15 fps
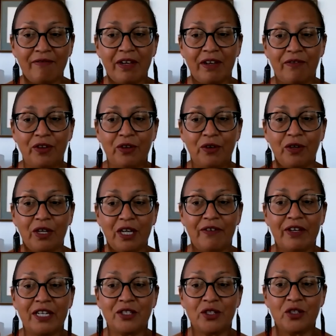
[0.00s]
if
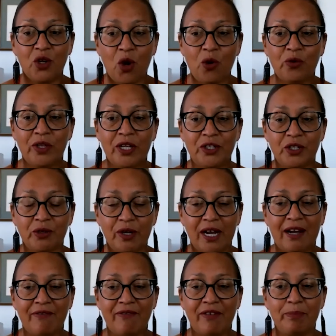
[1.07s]
it is known that you
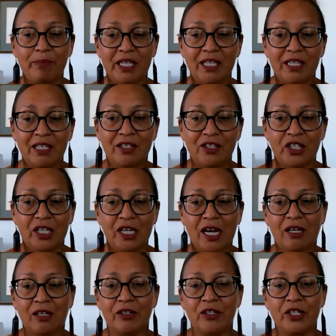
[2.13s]
have a PEG
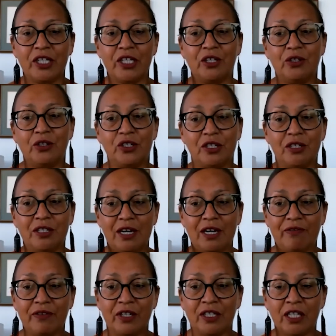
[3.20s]
allergy, you should
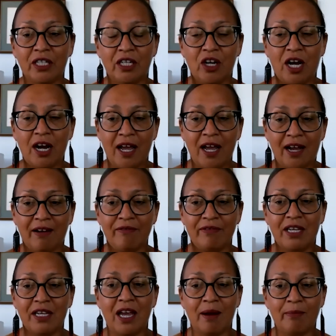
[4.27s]
definitely not have
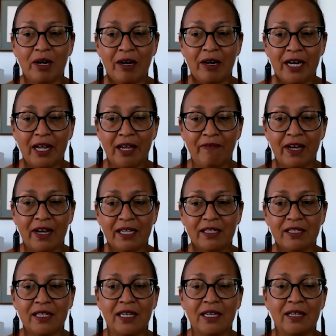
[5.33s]
the mRNA
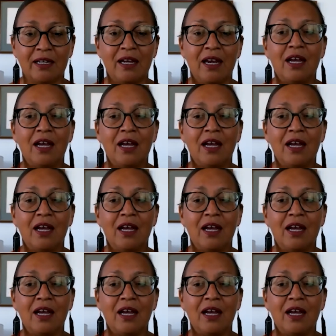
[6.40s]
vaccine.